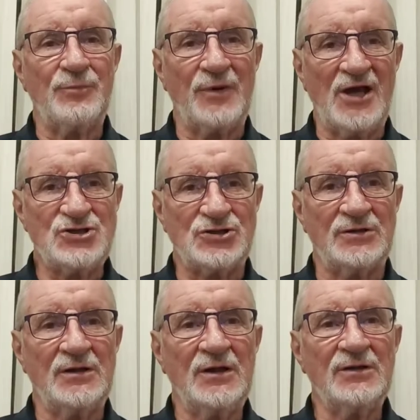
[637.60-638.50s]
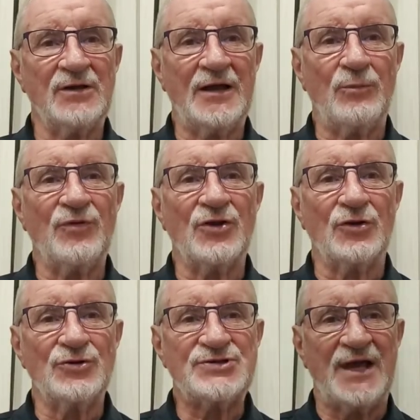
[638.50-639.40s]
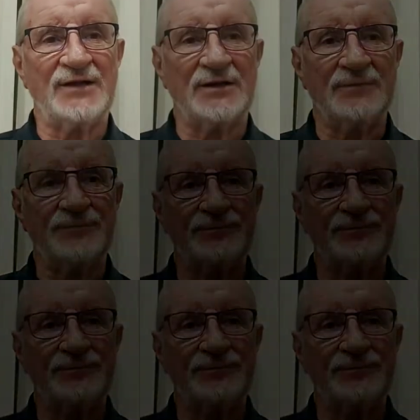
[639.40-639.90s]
pressure to help with the glue setting.